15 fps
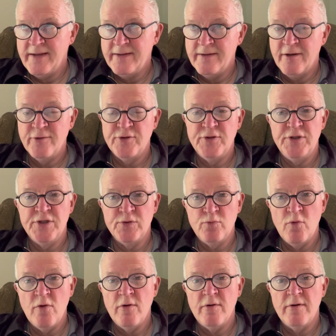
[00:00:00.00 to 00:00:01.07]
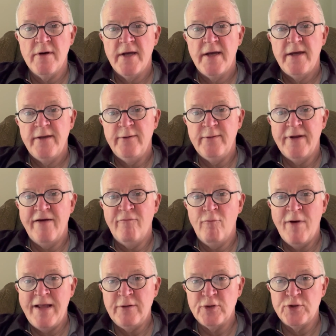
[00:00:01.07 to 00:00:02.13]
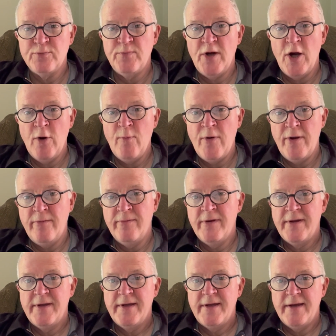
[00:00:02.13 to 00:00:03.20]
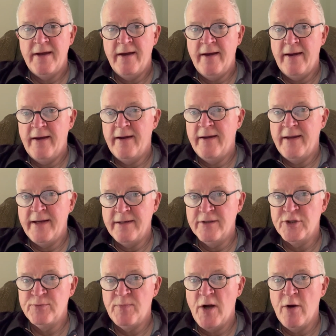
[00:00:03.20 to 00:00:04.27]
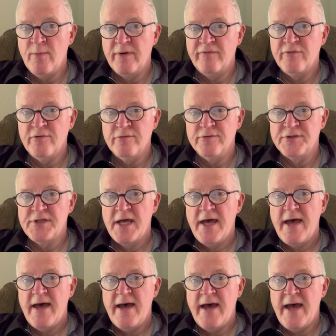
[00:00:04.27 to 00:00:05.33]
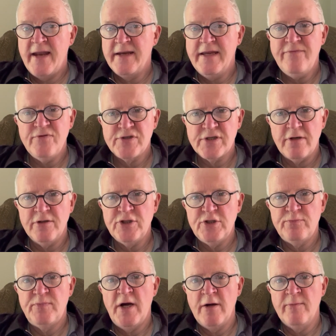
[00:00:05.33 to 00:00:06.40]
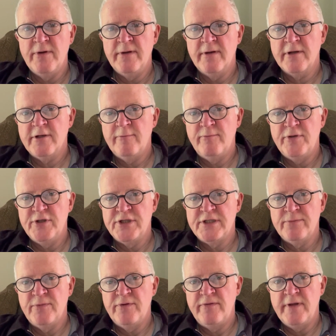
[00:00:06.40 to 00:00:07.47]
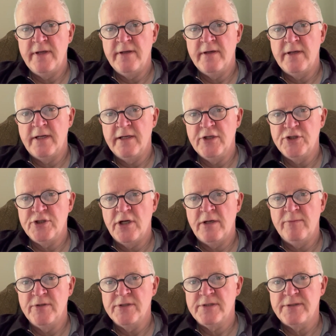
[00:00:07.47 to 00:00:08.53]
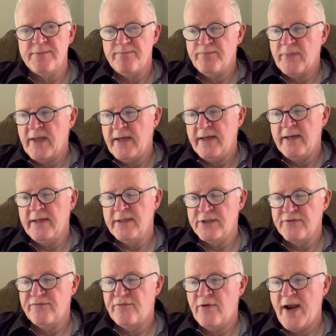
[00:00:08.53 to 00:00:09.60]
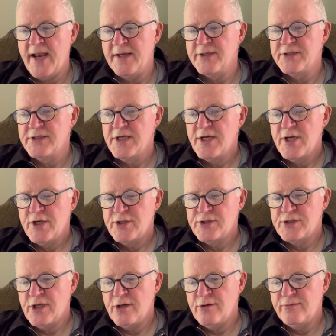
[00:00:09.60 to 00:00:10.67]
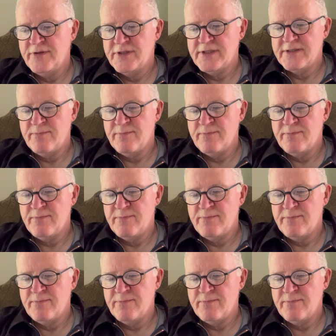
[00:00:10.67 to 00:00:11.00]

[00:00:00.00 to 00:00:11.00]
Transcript: 100 Years' War, you'd have Welsh bowmen, English bowmen, of course, and even Scottish bowmen accompanied some of the English armies into France. So this